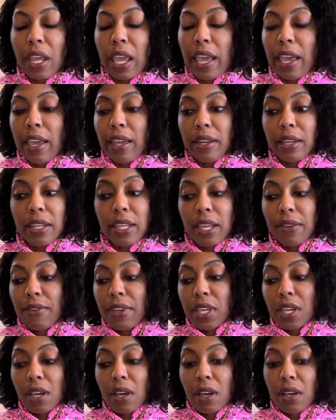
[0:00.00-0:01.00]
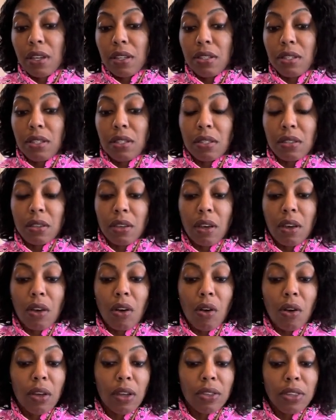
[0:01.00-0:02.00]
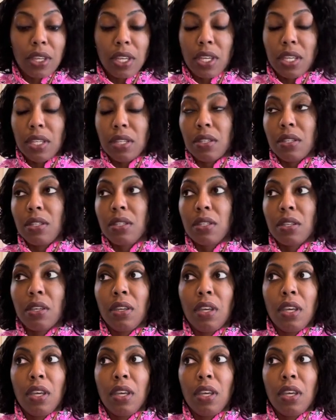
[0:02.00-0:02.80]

and giving us these